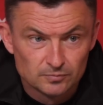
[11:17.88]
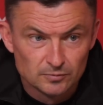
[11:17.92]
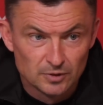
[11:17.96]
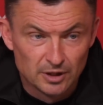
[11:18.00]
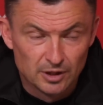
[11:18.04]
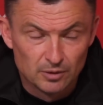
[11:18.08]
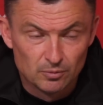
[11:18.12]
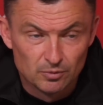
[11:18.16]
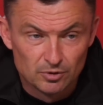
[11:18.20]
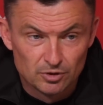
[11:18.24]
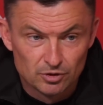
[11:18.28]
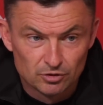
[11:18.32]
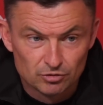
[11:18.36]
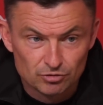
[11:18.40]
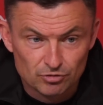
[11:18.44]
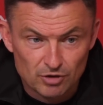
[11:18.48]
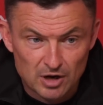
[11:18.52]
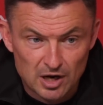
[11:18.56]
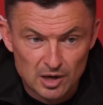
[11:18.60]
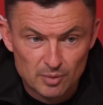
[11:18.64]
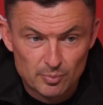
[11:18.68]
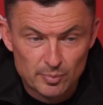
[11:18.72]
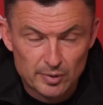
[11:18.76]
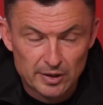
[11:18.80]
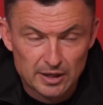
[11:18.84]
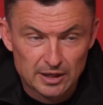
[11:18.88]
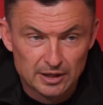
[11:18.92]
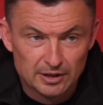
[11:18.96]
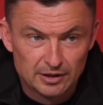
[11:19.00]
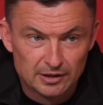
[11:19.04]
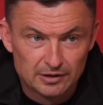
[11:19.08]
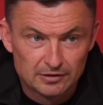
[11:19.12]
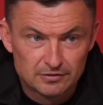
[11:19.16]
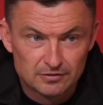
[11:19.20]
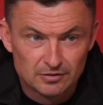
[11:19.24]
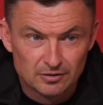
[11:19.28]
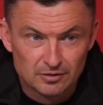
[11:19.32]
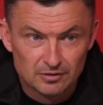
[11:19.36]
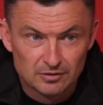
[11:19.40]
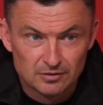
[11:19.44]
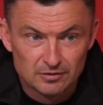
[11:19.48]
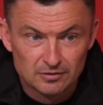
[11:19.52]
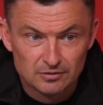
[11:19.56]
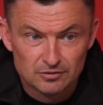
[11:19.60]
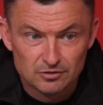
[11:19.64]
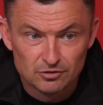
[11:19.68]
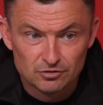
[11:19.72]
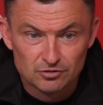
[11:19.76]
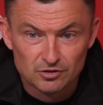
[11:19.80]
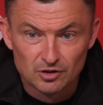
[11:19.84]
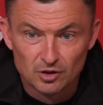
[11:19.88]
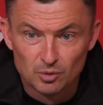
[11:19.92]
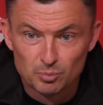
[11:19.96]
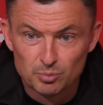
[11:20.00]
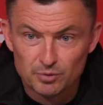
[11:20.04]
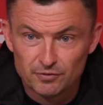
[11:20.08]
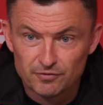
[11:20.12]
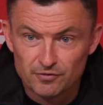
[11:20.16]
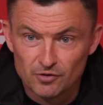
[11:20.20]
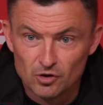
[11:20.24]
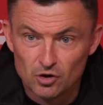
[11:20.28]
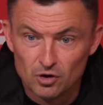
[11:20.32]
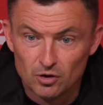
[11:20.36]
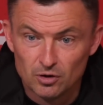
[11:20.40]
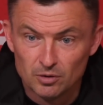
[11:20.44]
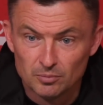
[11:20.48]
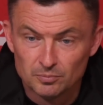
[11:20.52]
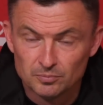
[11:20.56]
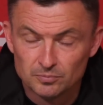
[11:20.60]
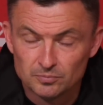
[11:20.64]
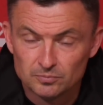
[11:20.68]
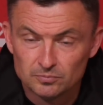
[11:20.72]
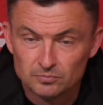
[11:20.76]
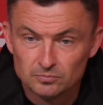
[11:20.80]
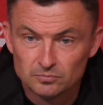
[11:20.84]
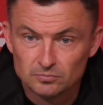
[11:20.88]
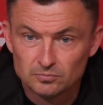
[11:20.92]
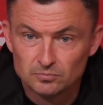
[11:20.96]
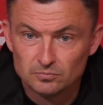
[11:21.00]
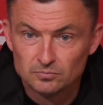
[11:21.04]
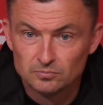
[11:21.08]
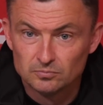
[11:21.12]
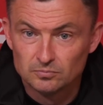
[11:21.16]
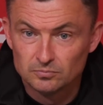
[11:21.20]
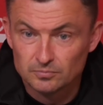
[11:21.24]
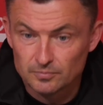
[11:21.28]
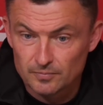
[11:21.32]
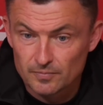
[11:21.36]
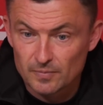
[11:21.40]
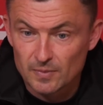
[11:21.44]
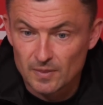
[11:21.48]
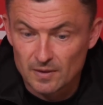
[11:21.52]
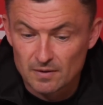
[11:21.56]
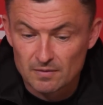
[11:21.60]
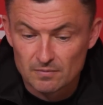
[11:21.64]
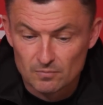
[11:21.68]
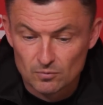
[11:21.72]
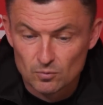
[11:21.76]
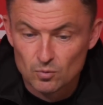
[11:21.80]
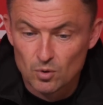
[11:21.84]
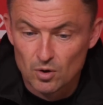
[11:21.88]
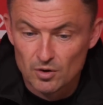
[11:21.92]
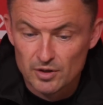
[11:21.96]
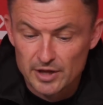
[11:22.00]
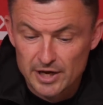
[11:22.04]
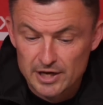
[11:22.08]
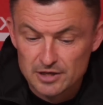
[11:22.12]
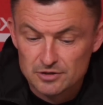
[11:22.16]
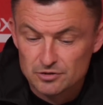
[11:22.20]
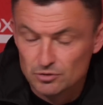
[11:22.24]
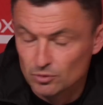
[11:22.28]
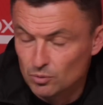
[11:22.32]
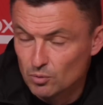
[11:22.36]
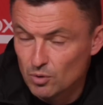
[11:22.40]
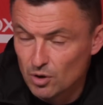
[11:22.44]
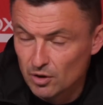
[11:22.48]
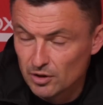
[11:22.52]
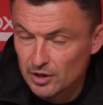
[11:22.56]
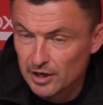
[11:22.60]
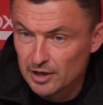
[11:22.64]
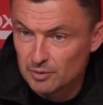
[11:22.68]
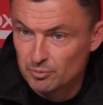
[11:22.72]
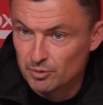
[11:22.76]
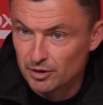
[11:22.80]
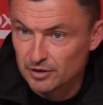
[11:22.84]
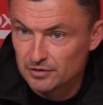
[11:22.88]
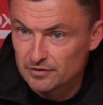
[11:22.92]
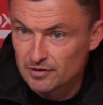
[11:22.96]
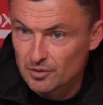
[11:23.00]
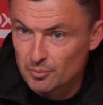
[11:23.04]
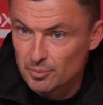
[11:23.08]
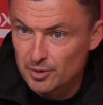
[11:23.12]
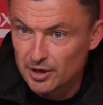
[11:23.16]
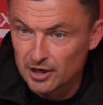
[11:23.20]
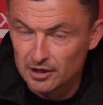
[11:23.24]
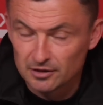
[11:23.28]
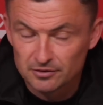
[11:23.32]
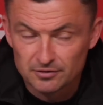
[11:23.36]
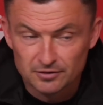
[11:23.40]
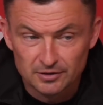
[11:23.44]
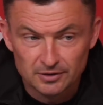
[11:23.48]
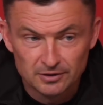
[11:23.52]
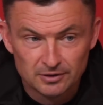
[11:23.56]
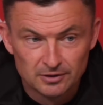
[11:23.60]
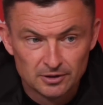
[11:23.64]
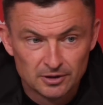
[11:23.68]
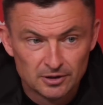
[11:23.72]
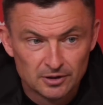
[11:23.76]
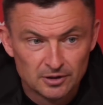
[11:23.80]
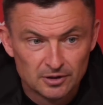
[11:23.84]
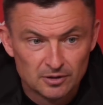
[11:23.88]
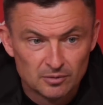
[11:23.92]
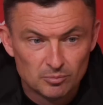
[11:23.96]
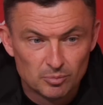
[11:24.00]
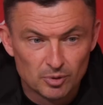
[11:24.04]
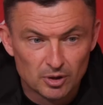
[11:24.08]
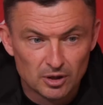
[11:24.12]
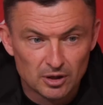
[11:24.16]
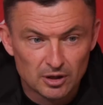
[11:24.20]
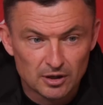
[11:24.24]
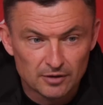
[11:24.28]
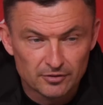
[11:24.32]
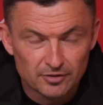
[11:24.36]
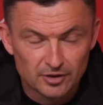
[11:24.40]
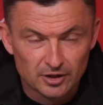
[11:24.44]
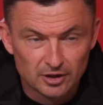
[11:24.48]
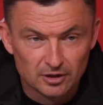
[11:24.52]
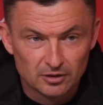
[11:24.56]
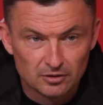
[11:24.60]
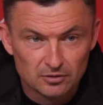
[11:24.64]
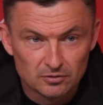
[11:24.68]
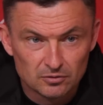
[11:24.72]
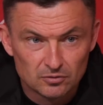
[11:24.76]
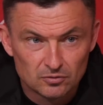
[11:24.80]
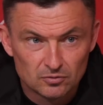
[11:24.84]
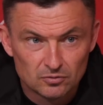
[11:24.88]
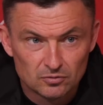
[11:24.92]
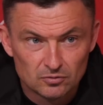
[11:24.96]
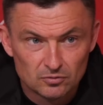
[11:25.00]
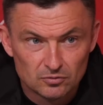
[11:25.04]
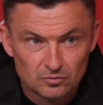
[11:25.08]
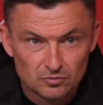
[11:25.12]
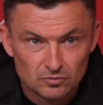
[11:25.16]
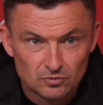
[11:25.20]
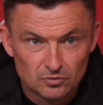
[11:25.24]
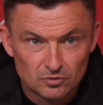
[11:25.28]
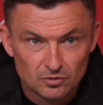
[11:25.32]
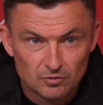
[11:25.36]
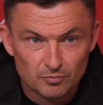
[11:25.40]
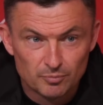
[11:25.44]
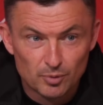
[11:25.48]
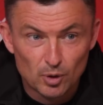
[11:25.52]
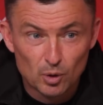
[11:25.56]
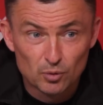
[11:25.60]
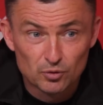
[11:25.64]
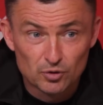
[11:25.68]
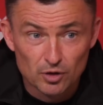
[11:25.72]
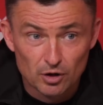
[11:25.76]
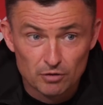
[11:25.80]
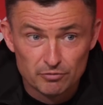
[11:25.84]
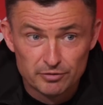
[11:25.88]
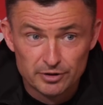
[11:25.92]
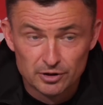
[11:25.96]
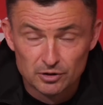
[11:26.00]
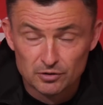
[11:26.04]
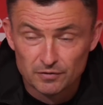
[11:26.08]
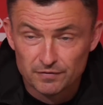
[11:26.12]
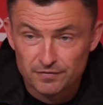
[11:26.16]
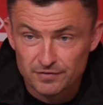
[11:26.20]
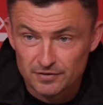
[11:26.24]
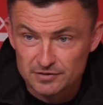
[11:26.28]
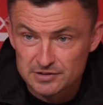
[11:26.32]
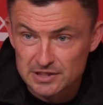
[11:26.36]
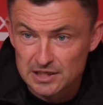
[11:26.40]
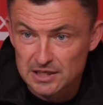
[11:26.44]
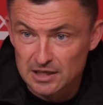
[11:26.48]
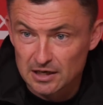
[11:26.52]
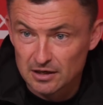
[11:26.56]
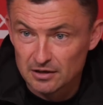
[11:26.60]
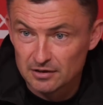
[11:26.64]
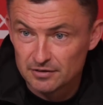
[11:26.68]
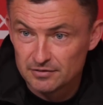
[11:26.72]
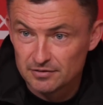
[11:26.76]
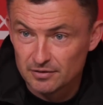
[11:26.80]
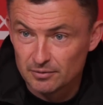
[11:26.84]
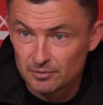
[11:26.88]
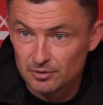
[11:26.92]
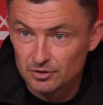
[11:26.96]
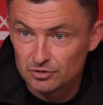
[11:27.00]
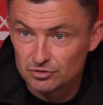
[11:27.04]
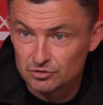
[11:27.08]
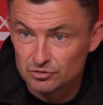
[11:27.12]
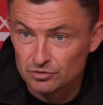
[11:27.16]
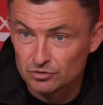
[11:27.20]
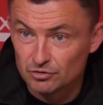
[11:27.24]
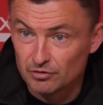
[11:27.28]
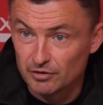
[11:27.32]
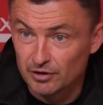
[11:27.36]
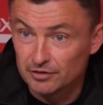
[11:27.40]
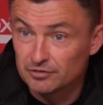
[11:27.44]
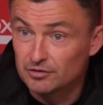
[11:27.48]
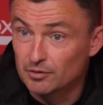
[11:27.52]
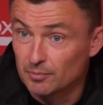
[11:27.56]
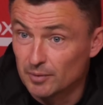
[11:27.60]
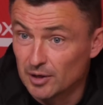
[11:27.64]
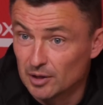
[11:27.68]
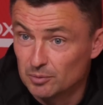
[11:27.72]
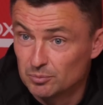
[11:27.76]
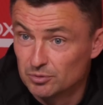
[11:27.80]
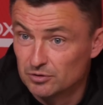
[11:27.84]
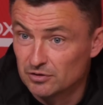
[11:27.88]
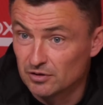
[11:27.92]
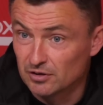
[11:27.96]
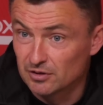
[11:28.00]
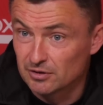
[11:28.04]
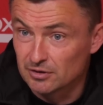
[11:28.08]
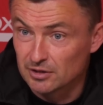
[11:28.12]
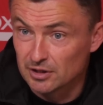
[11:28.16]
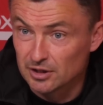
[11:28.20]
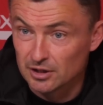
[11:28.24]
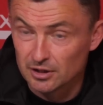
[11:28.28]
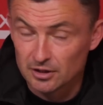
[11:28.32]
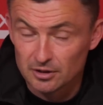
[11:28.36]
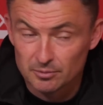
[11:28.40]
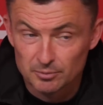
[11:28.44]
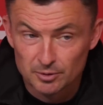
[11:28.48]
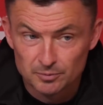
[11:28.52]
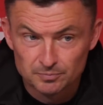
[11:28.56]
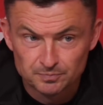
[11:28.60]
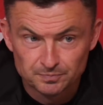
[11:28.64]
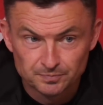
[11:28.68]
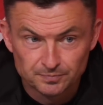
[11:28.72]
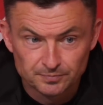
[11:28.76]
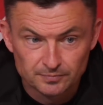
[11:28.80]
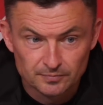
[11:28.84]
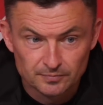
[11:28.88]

link with the strike partner, to still perform what they do, what they bring to the party. But I think they've both got real good physicality, which is underestimated, particularly in Illingham.